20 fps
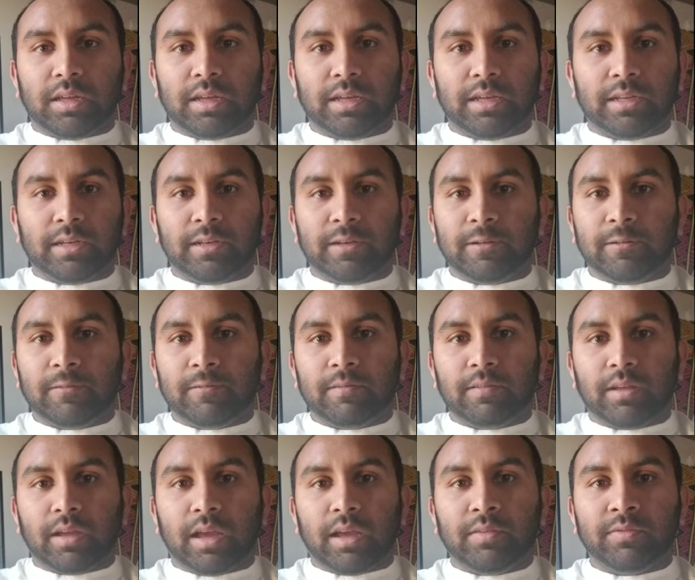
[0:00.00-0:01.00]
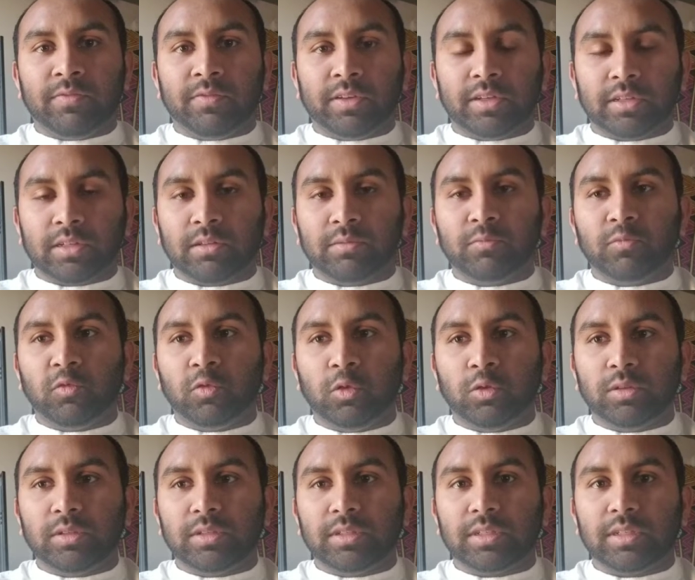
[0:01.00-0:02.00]
And I have physical
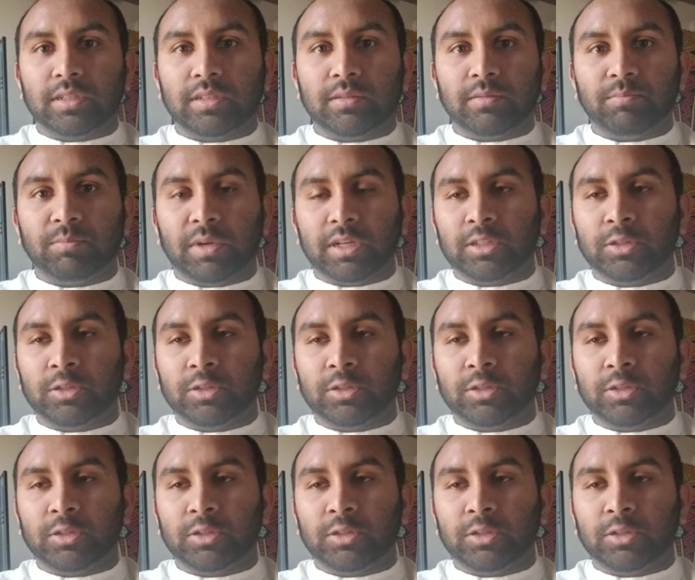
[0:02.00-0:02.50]
wounds.